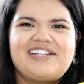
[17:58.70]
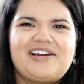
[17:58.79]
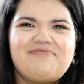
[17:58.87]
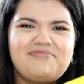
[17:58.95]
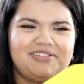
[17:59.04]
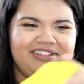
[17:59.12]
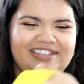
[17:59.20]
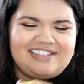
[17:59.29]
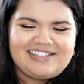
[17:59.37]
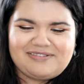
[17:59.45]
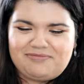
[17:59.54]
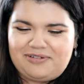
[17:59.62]
time pulling
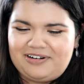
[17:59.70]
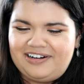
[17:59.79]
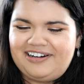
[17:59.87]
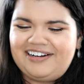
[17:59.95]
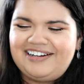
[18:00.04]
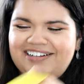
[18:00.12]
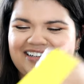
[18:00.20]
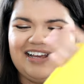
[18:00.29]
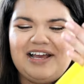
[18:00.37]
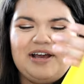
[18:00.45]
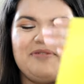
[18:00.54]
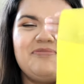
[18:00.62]
this apart.
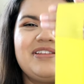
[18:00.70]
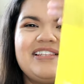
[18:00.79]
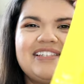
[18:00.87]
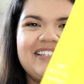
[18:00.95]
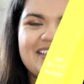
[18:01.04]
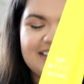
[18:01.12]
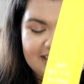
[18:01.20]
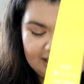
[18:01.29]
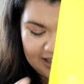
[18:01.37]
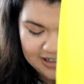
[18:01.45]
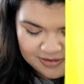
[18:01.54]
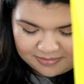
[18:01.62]
But this is,
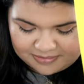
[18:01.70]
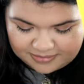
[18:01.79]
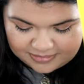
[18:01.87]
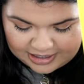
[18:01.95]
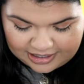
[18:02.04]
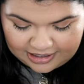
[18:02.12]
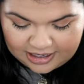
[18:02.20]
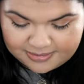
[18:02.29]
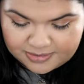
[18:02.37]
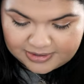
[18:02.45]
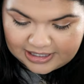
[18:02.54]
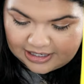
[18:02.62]
um, yeah, it
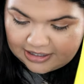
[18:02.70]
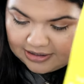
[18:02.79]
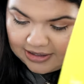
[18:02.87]
comes with like